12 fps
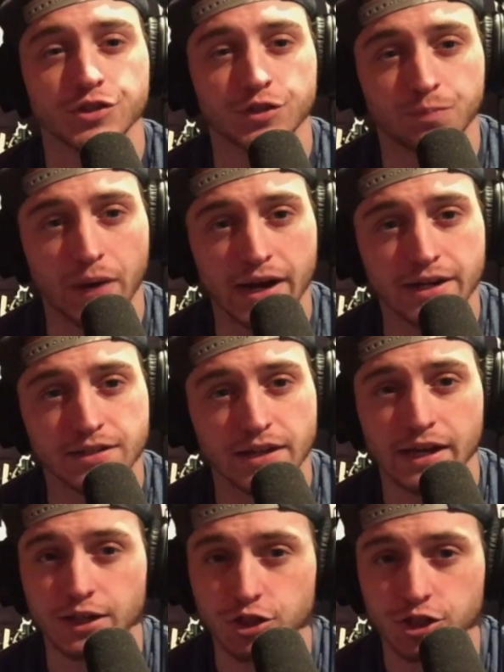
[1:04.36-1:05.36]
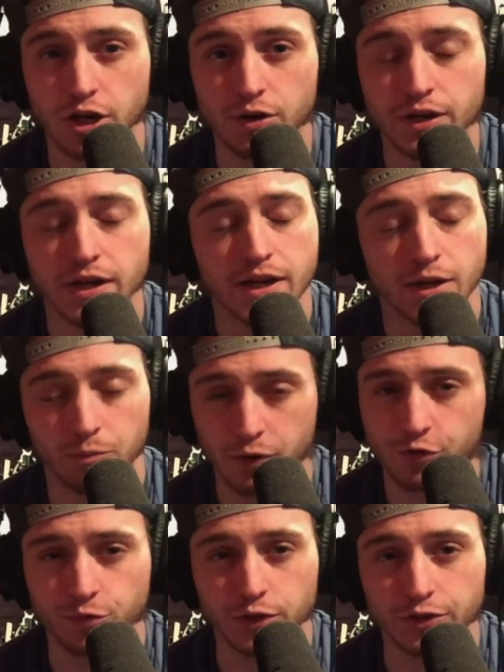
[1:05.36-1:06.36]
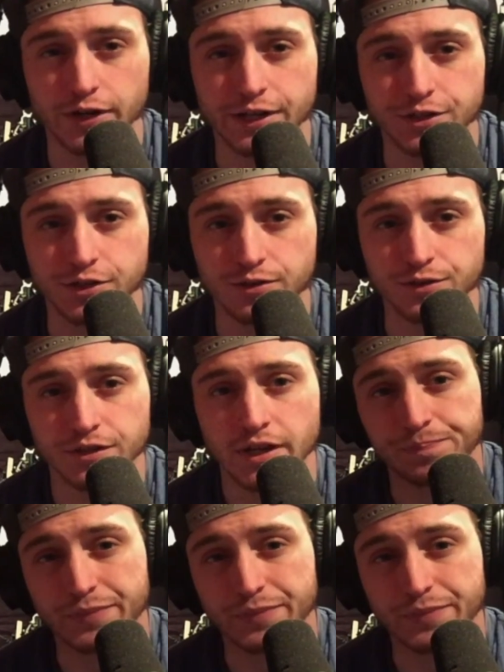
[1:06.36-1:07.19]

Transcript: Spite and Choke. Both were great tunes.